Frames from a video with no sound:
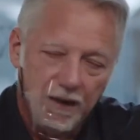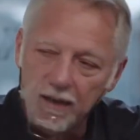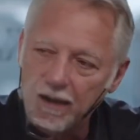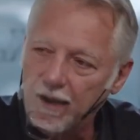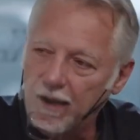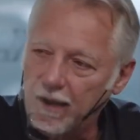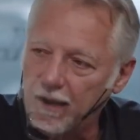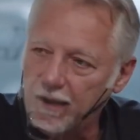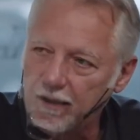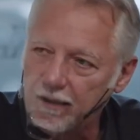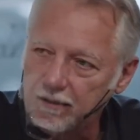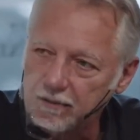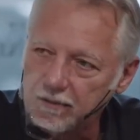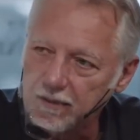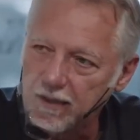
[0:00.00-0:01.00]

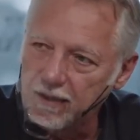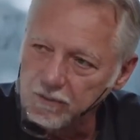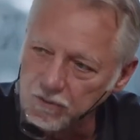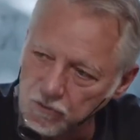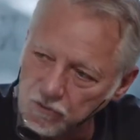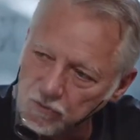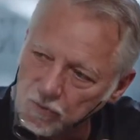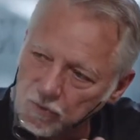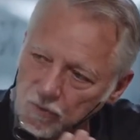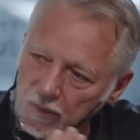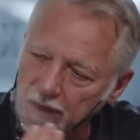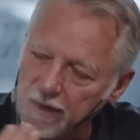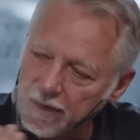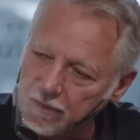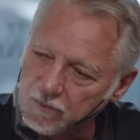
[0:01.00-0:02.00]
And that neutral
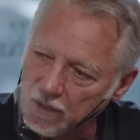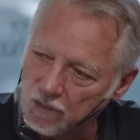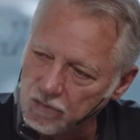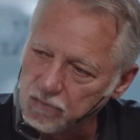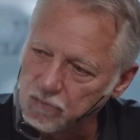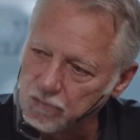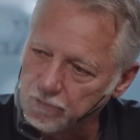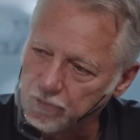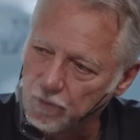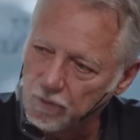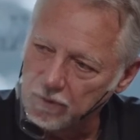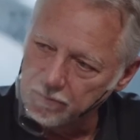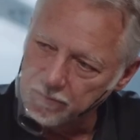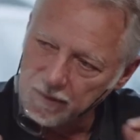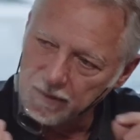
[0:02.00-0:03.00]
gray is also
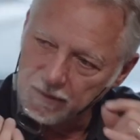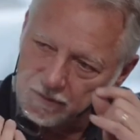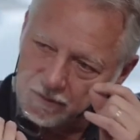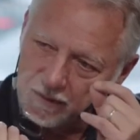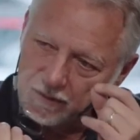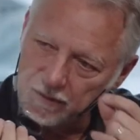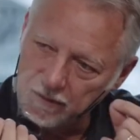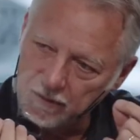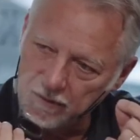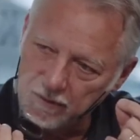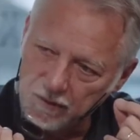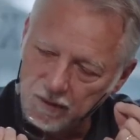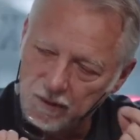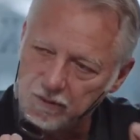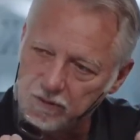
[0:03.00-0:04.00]
important, because then the
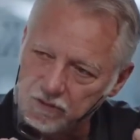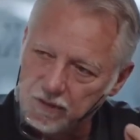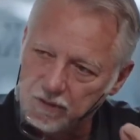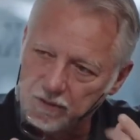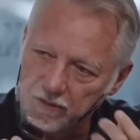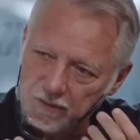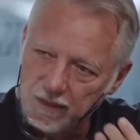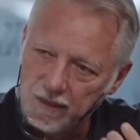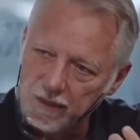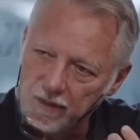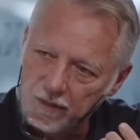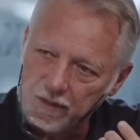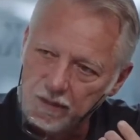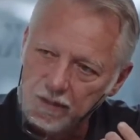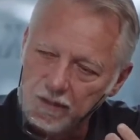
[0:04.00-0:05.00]
colors that are
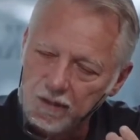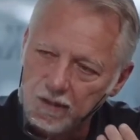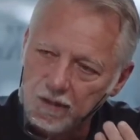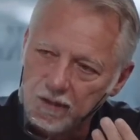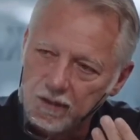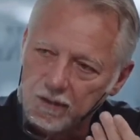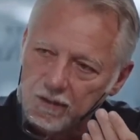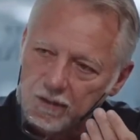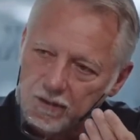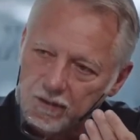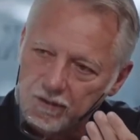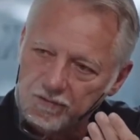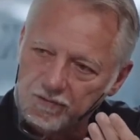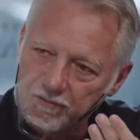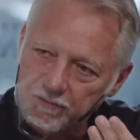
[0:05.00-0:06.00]
there
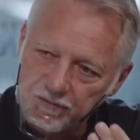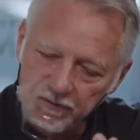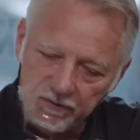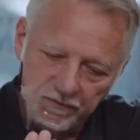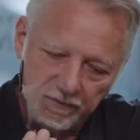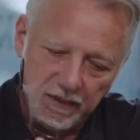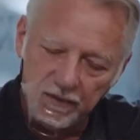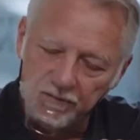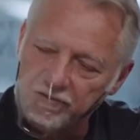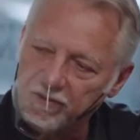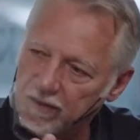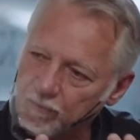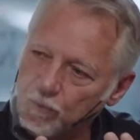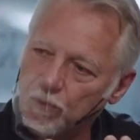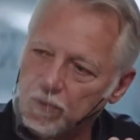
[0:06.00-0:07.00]
become
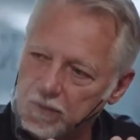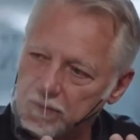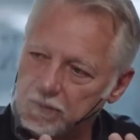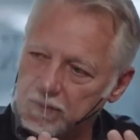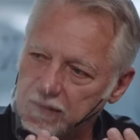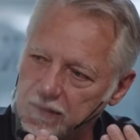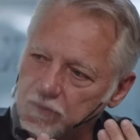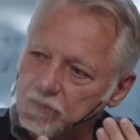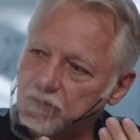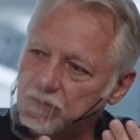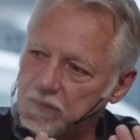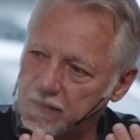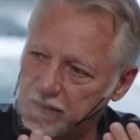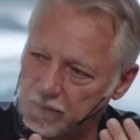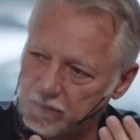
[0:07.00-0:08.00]
far more
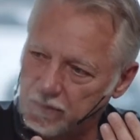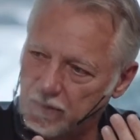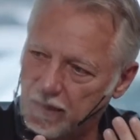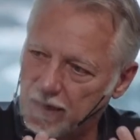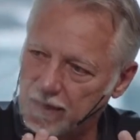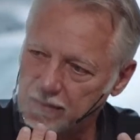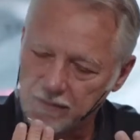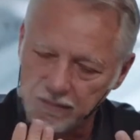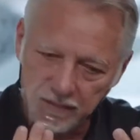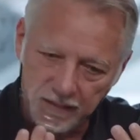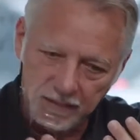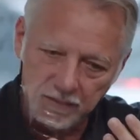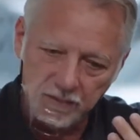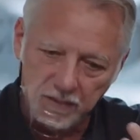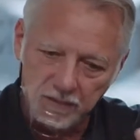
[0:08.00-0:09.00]
interesting, or your eye,
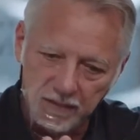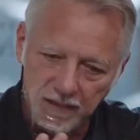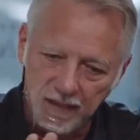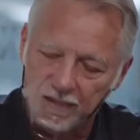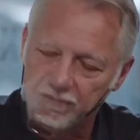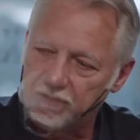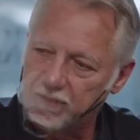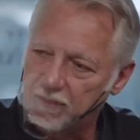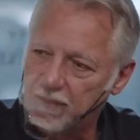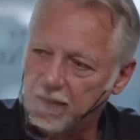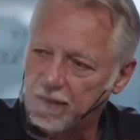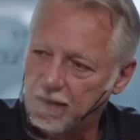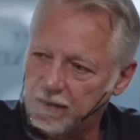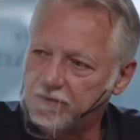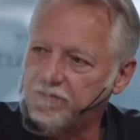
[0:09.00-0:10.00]
they start to have
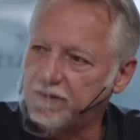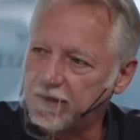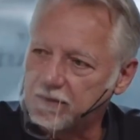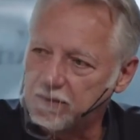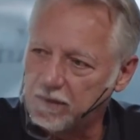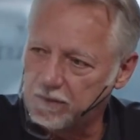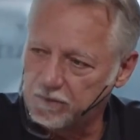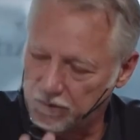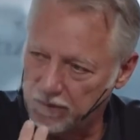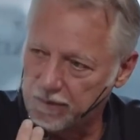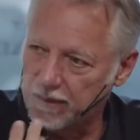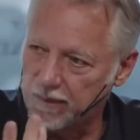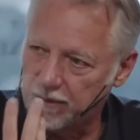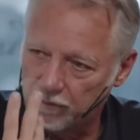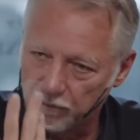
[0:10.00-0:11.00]
an effect on,
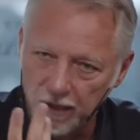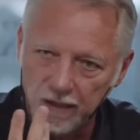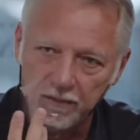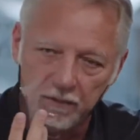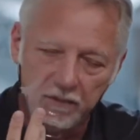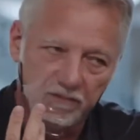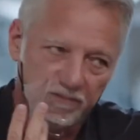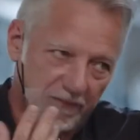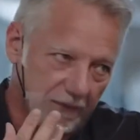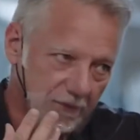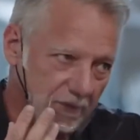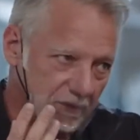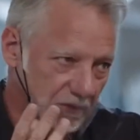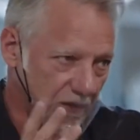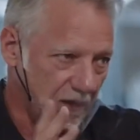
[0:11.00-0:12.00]
again, a retinal
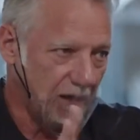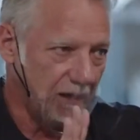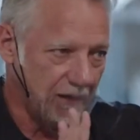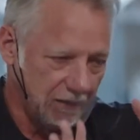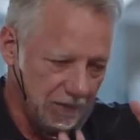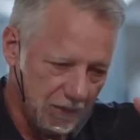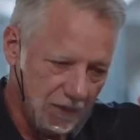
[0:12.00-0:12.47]
effect on your eye,